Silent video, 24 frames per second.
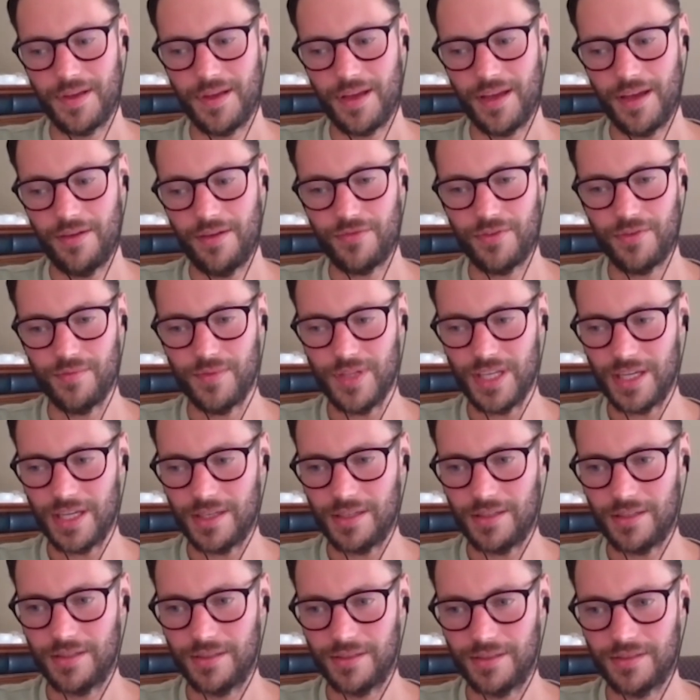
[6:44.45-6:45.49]
And from
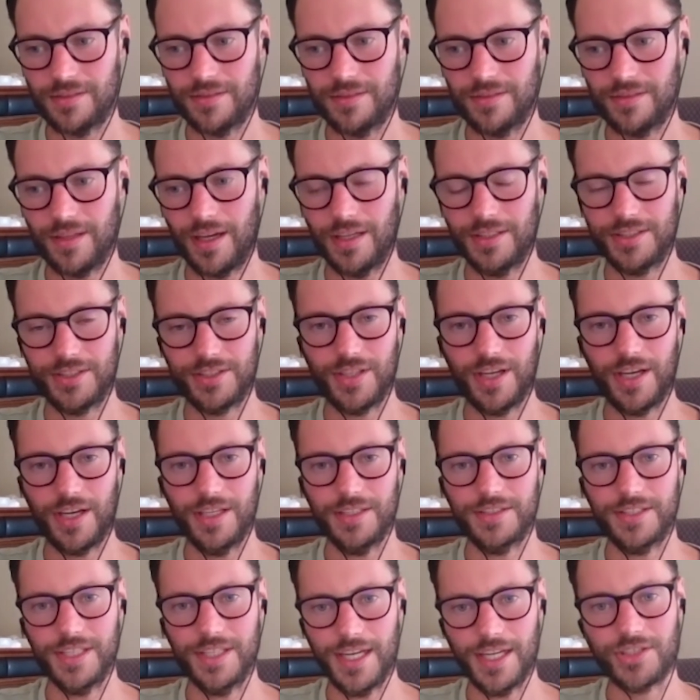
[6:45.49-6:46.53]
then, I
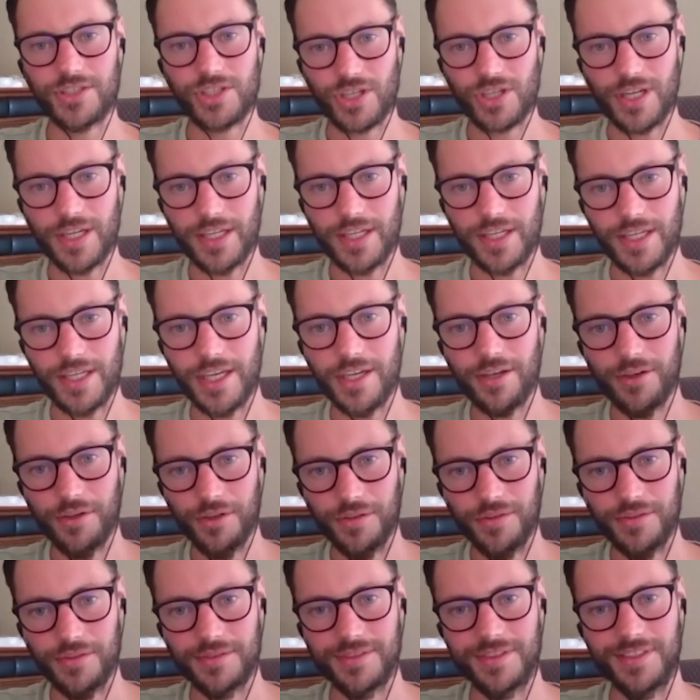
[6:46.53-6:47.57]
started to actually
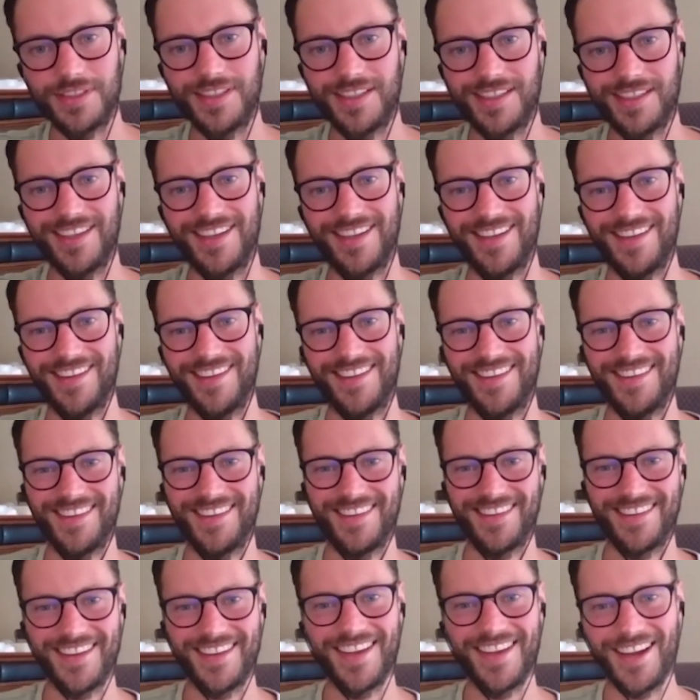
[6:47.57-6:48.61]
heal.
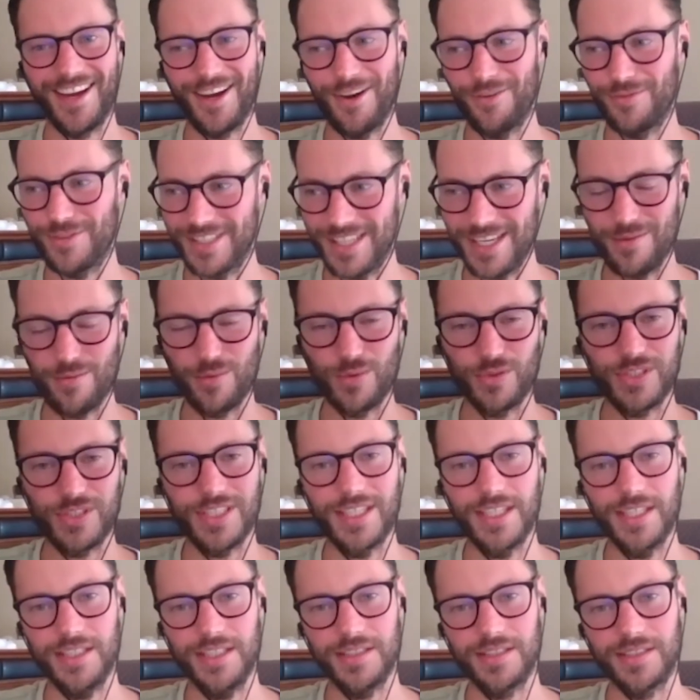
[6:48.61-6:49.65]
I was able
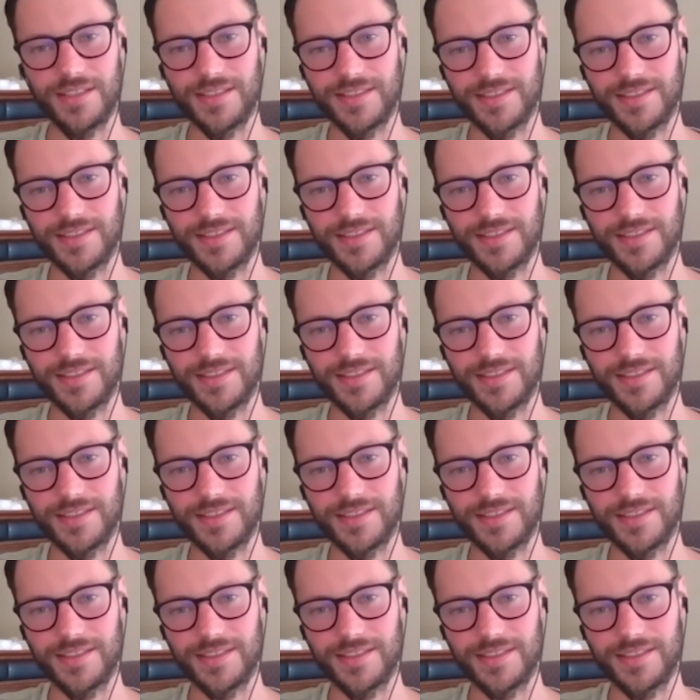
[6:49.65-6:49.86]
to eat